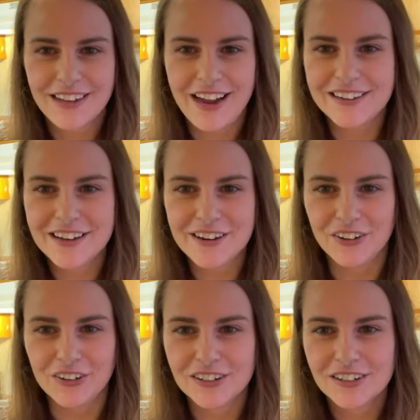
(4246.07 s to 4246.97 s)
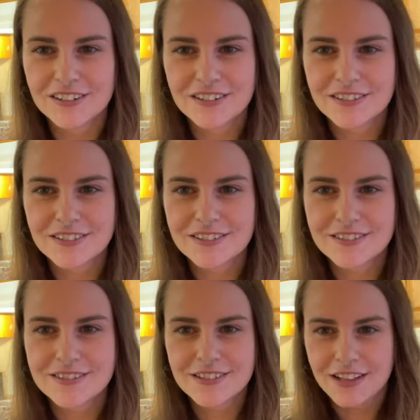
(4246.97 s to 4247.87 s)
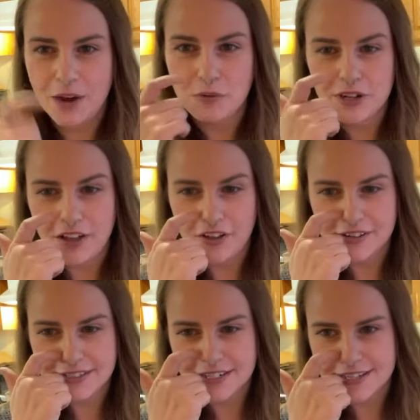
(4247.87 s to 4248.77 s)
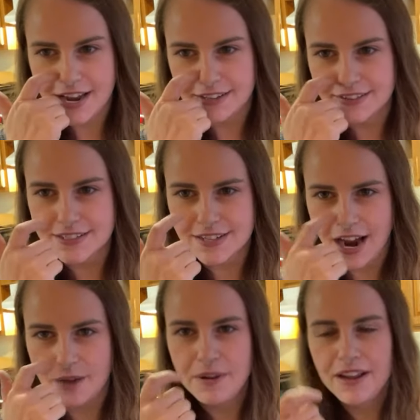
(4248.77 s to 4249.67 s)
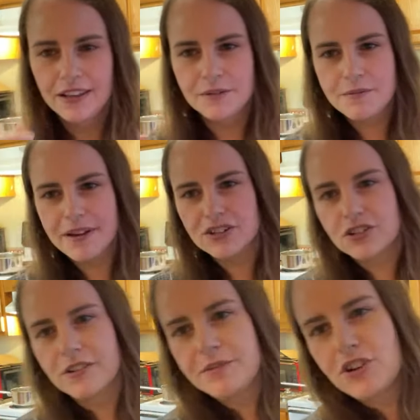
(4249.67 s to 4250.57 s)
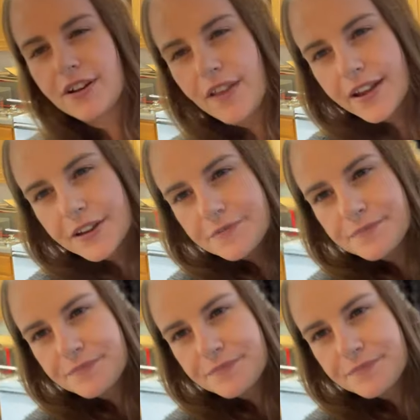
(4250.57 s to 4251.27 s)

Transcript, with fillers: I know. I wonder how long it's going to take this time. Let me make sure. Let me try like,